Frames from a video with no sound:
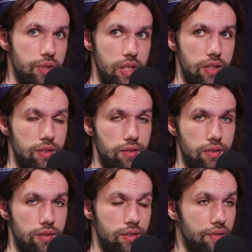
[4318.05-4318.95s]
was like,
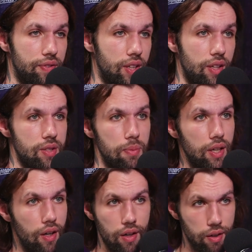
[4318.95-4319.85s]
what the fuck else am
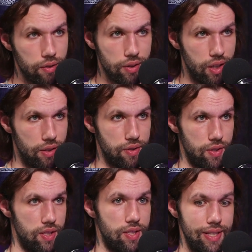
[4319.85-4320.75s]
I gonna do? You know,
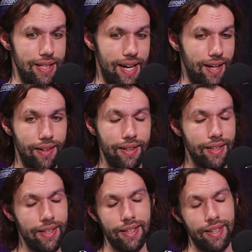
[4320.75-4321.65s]
so I just did that,
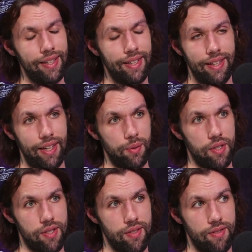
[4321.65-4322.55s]
and it
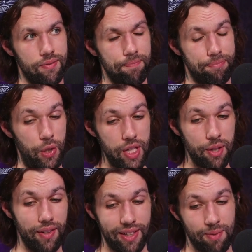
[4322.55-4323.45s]
was turned
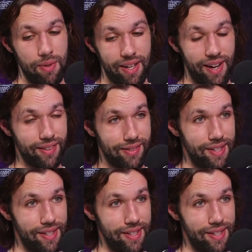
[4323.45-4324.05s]
out like to be kind of